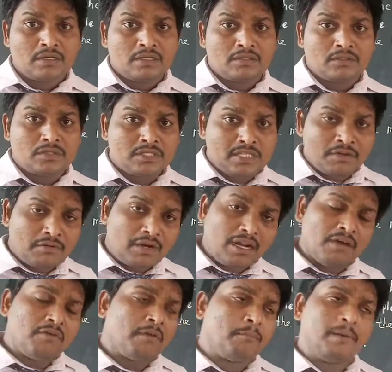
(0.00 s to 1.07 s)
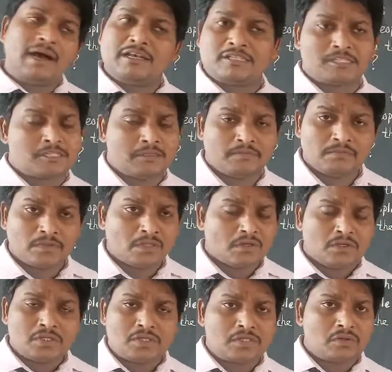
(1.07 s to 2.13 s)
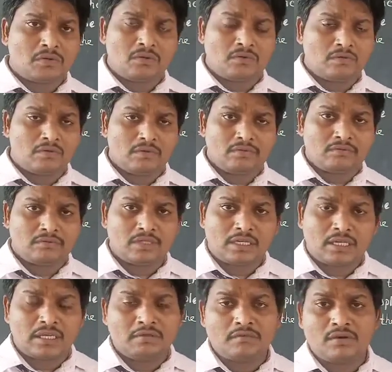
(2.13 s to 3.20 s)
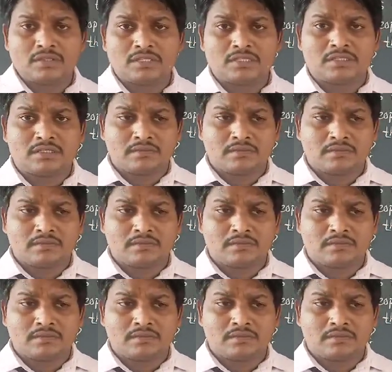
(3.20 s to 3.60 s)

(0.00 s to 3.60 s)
the several hours passed. So the king was